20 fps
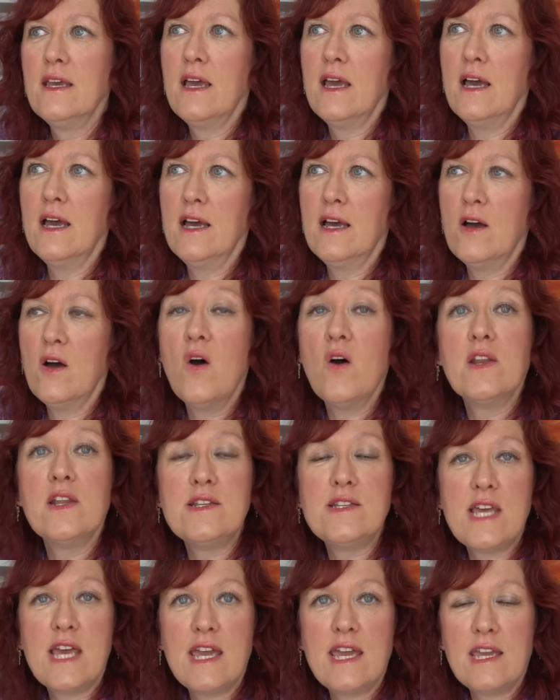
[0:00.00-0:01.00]

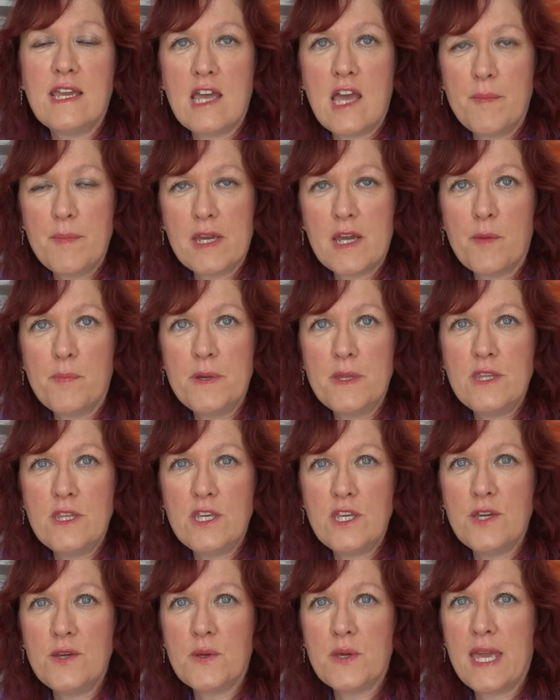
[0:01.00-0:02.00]
holiday coming up in
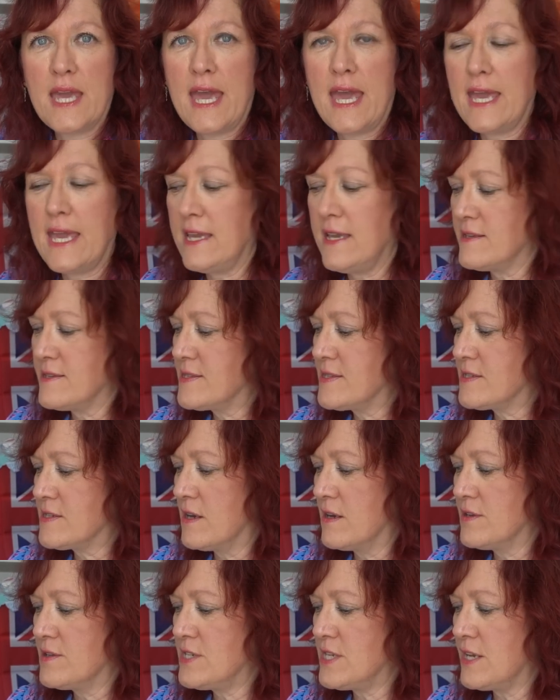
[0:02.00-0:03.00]
the UK
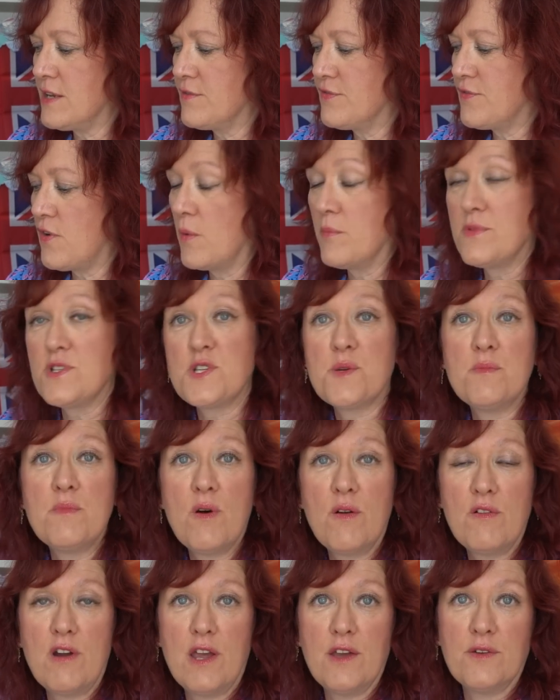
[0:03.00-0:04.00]
starting from
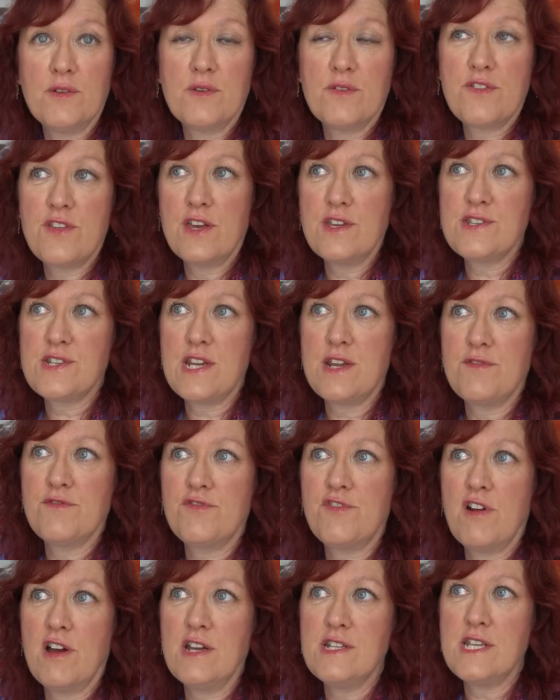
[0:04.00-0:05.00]
tomorrow. Thursday and
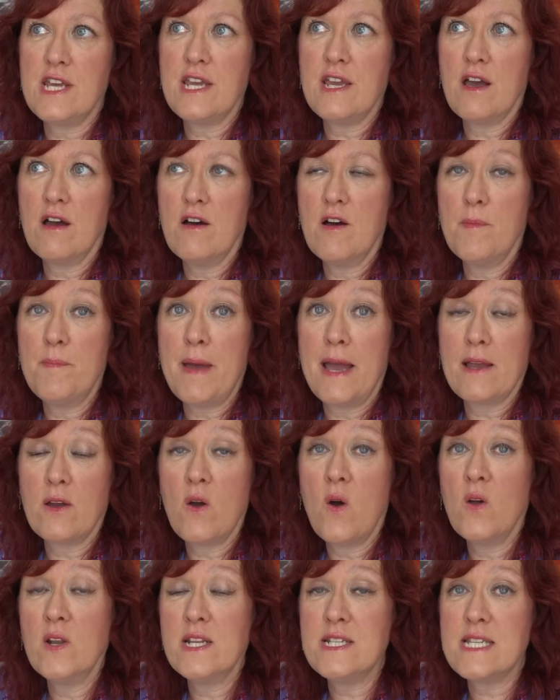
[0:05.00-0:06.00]
Friday are bank
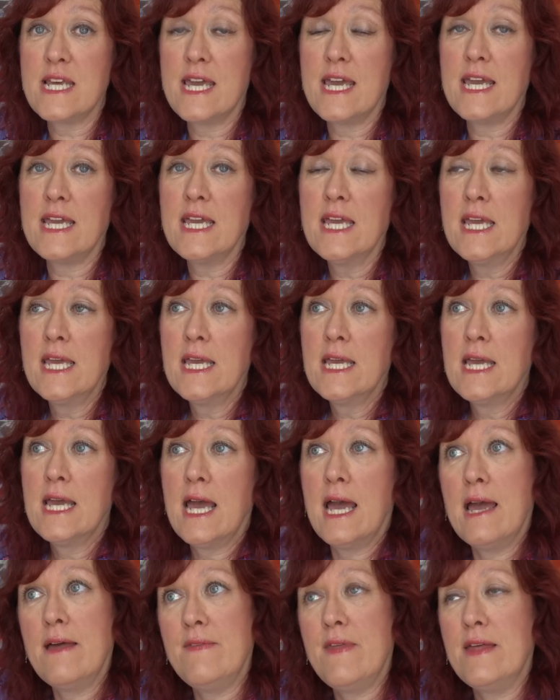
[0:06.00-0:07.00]
holiday,
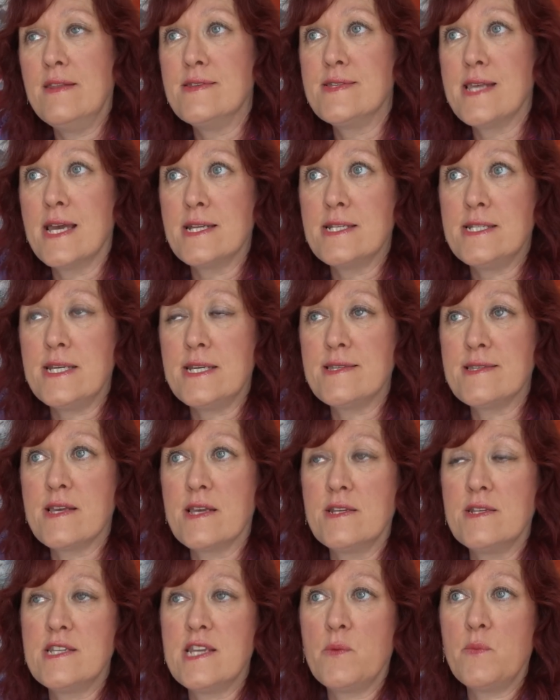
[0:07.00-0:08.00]
and then Saturday,
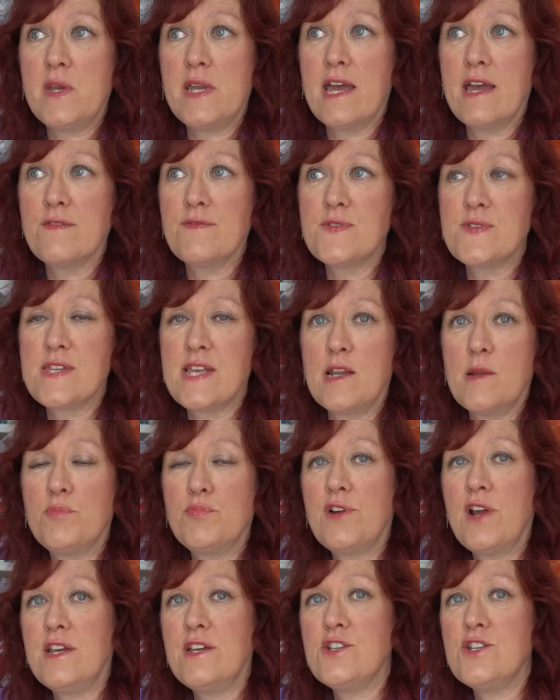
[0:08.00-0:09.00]
Sunday we have
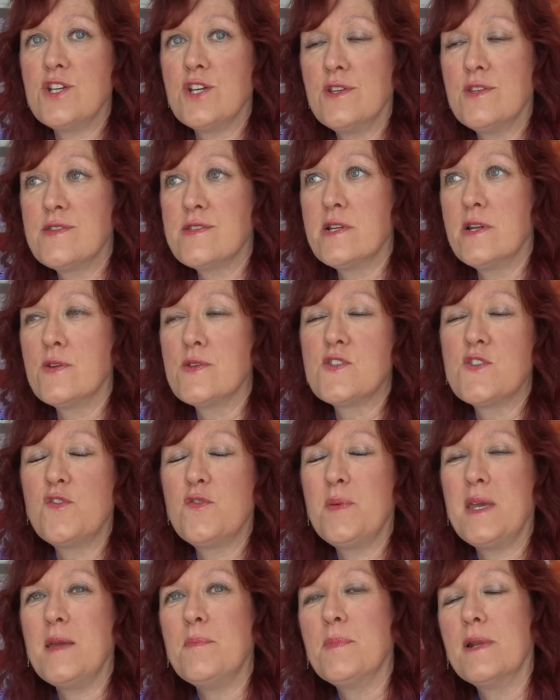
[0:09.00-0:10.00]
celebrations. Lots
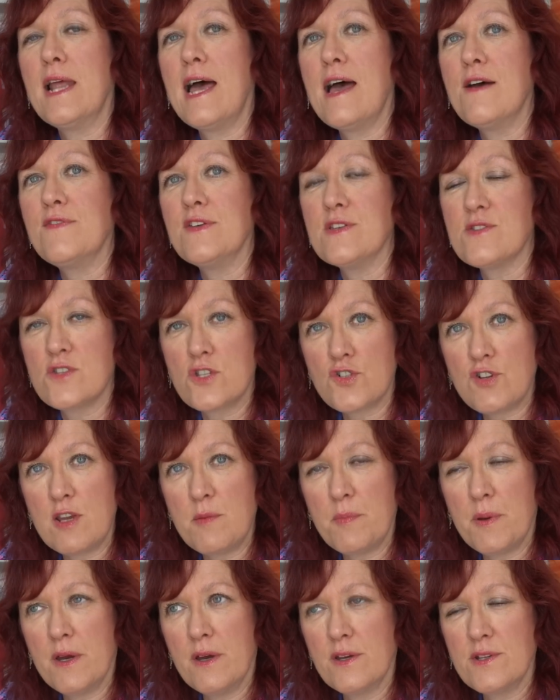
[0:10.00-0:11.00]
of people are having
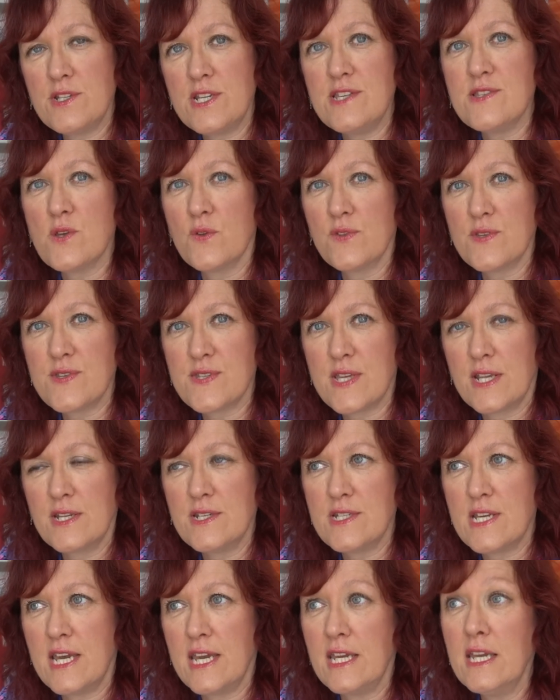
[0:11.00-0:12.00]
street parties on the
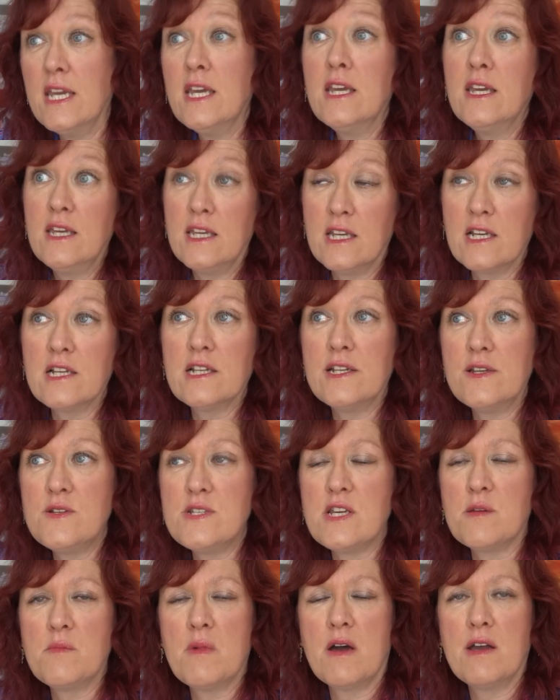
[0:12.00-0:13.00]
Sunday,
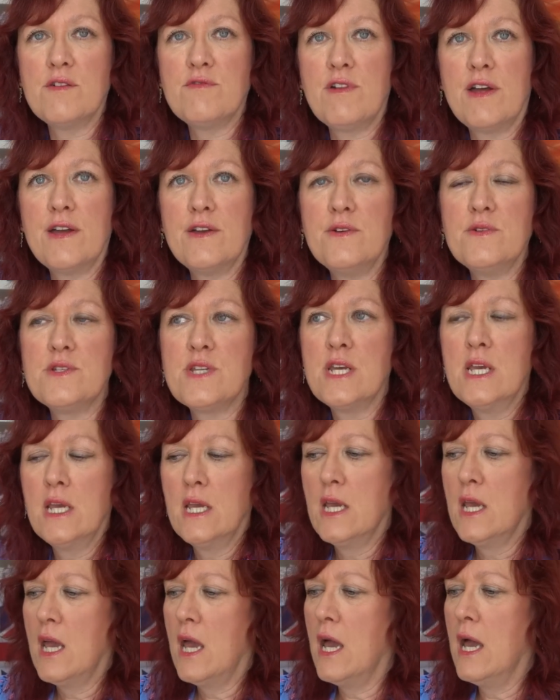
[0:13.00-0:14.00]
including my road.
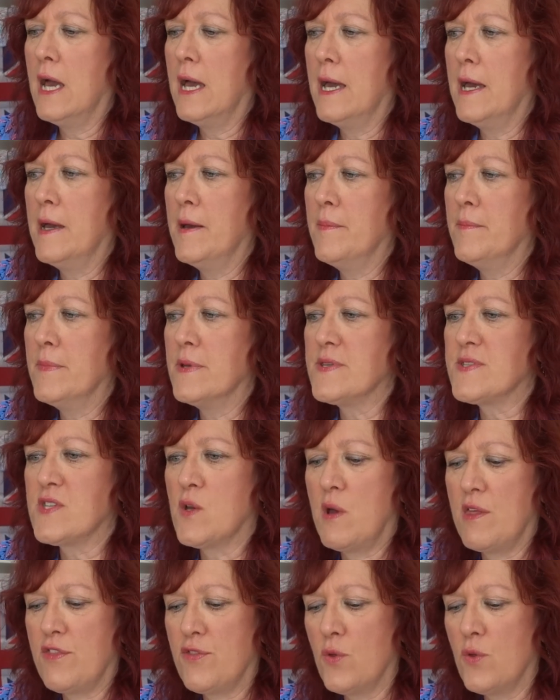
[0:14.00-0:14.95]
So I